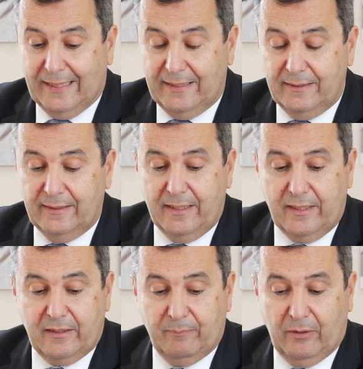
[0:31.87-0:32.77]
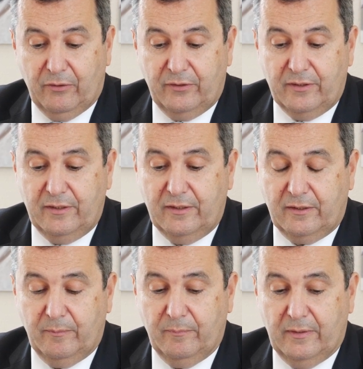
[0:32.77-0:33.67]
I like about the
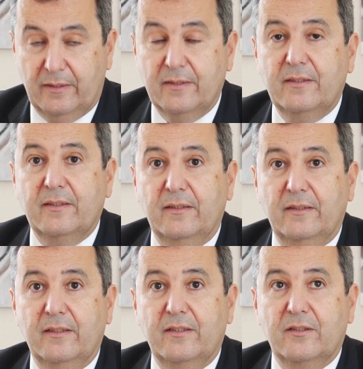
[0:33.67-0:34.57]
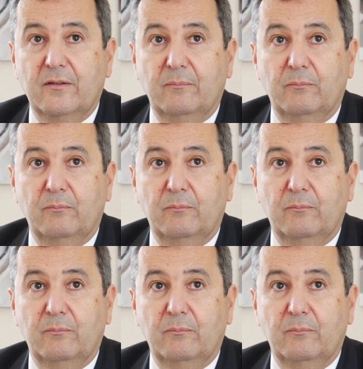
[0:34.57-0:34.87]
system is its